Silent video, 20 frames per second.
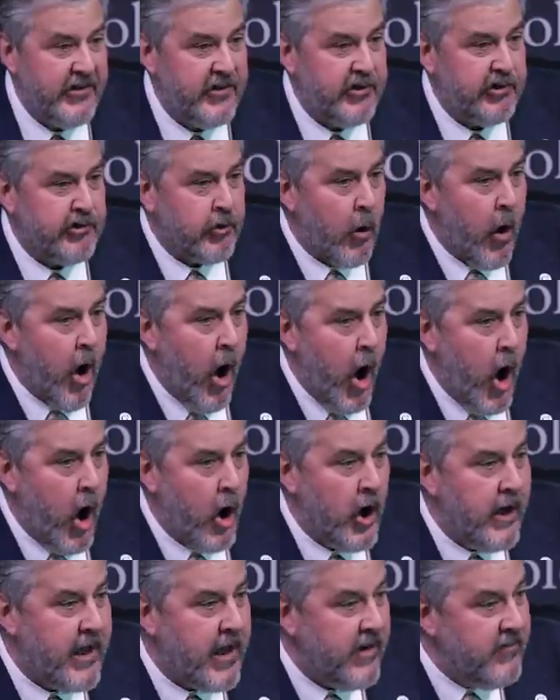a
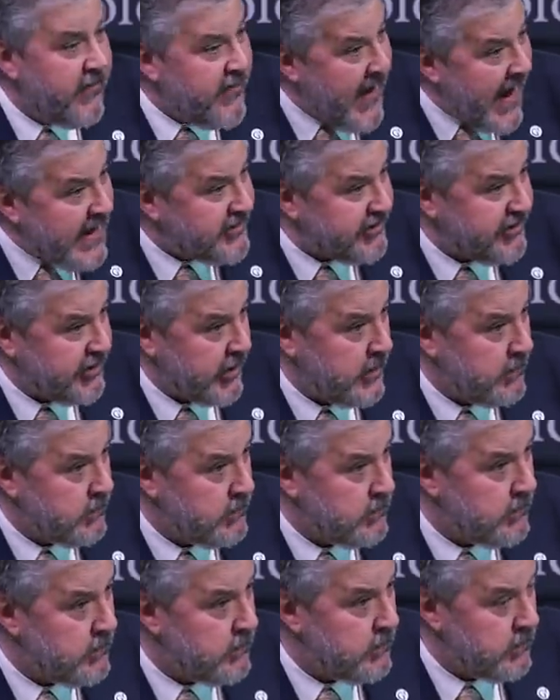strong
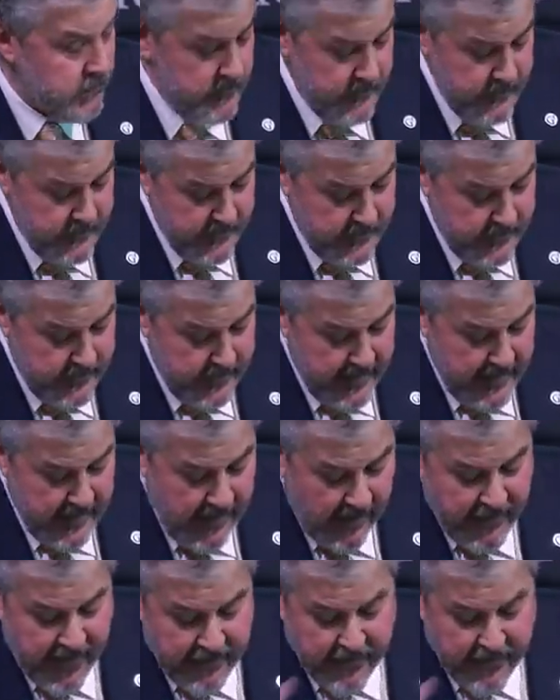confession. I